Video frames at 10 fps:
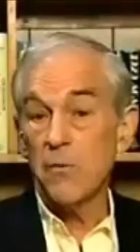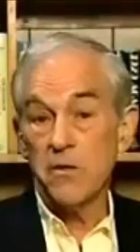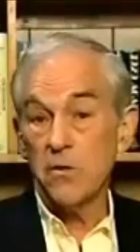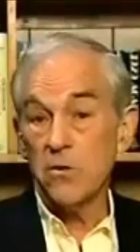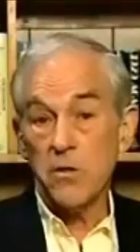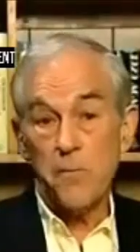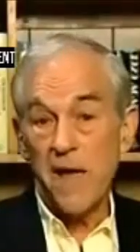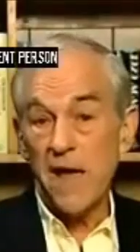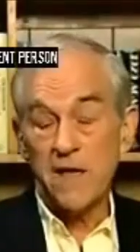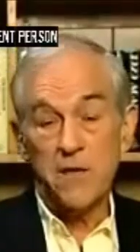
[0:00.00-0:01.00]
And when you look
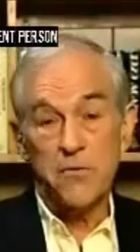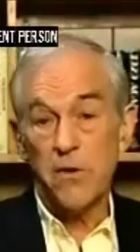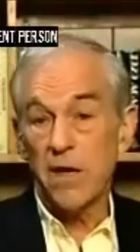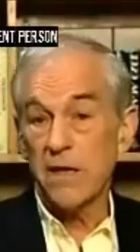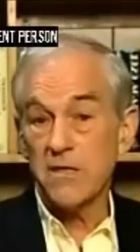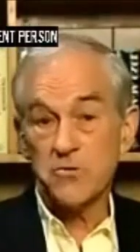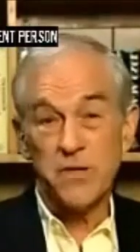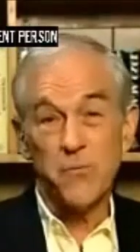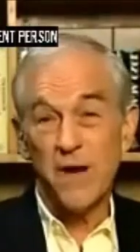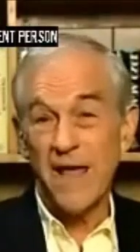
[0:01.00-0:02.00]
back and throughout
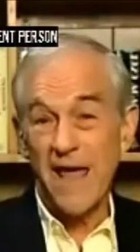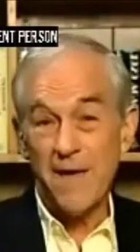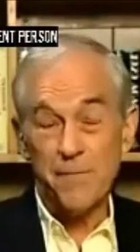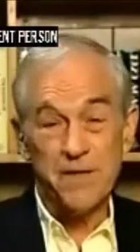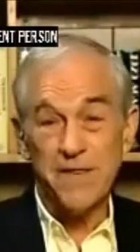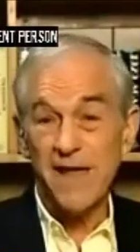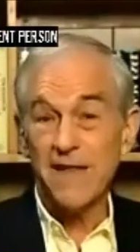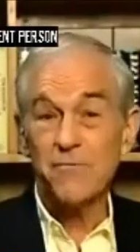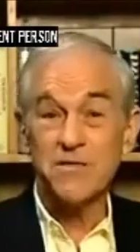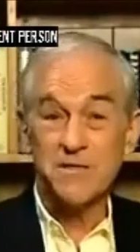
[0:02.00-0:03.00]
history and what happened to
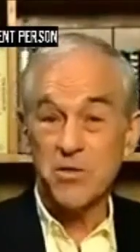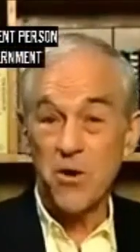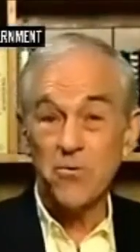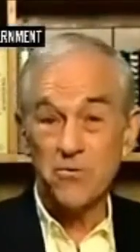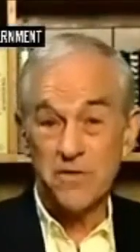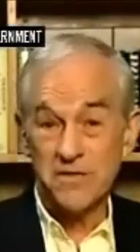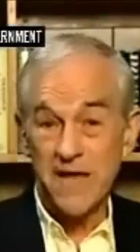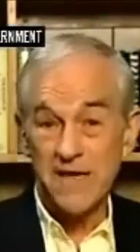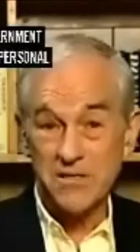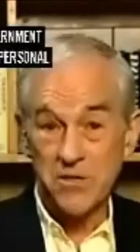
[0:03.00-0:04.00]
that was a total
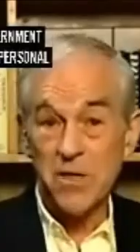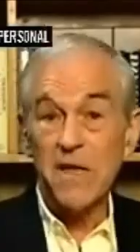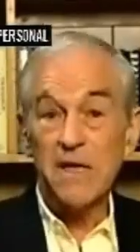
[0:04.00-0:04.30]
disaster.